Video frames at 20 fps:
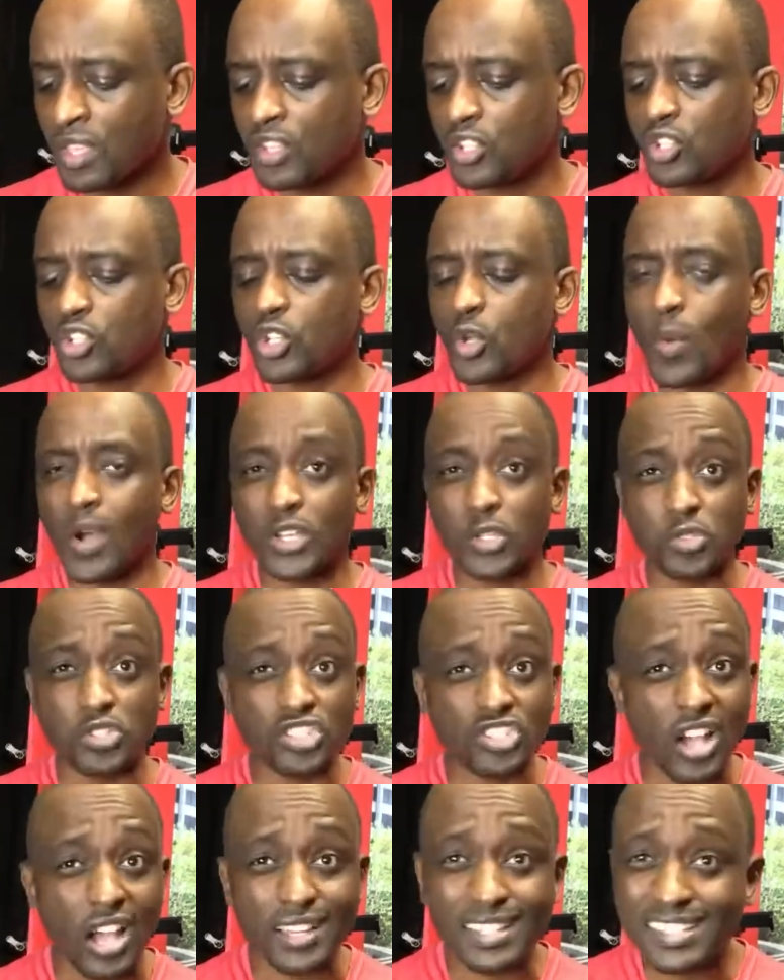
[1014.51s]
Do you want to
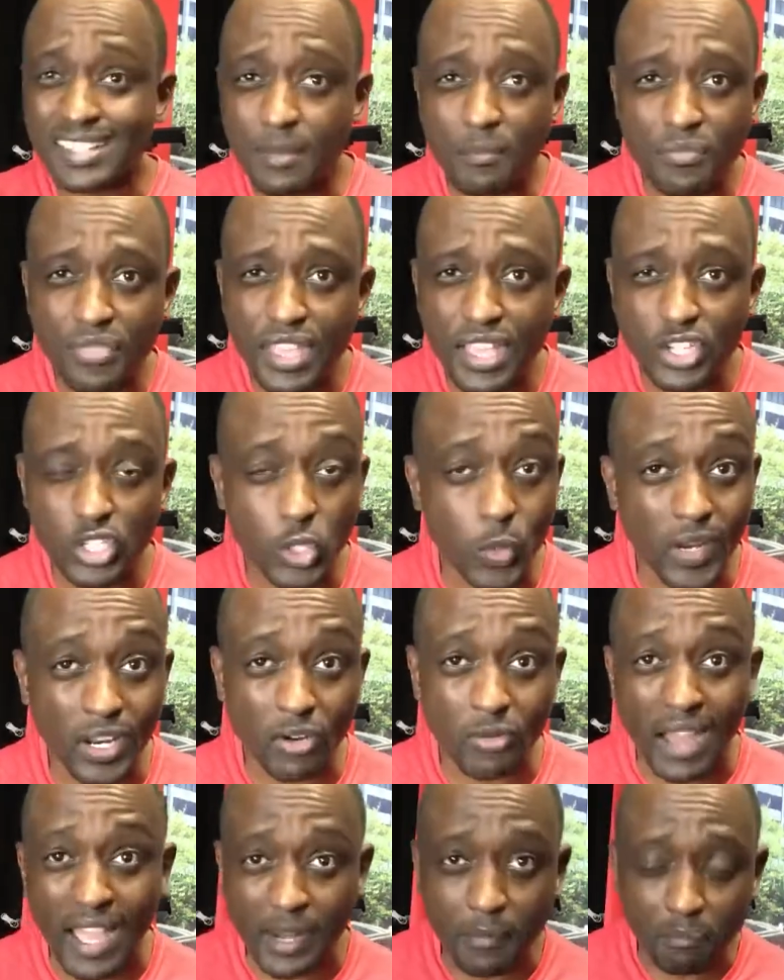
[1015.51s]
start something? Do you want to
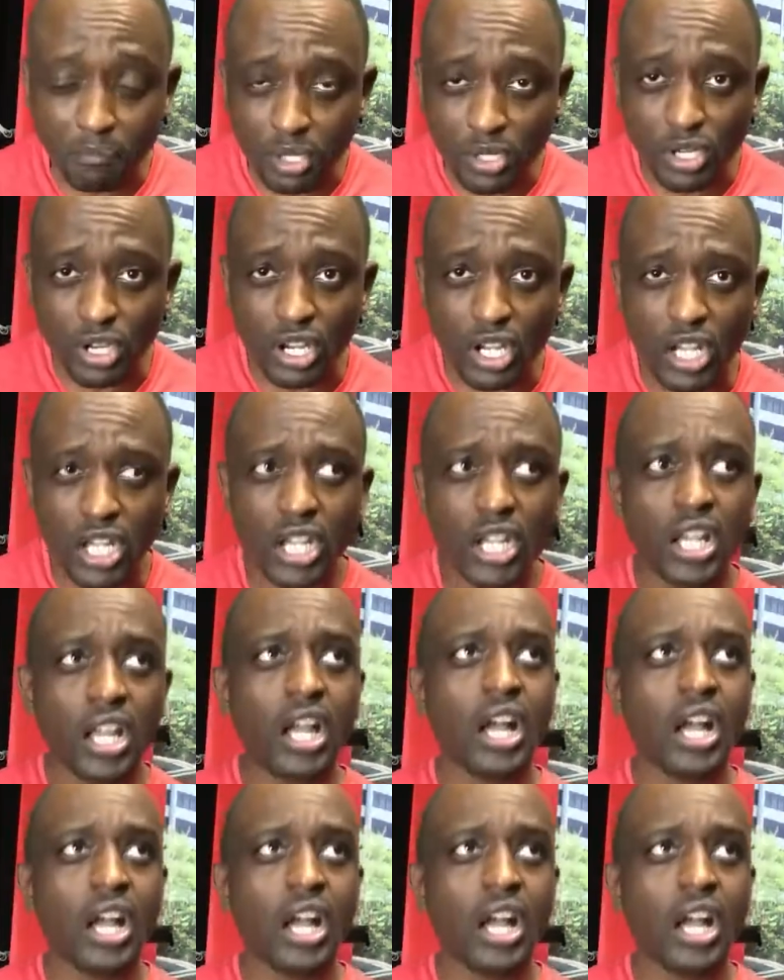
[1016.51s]
write a book?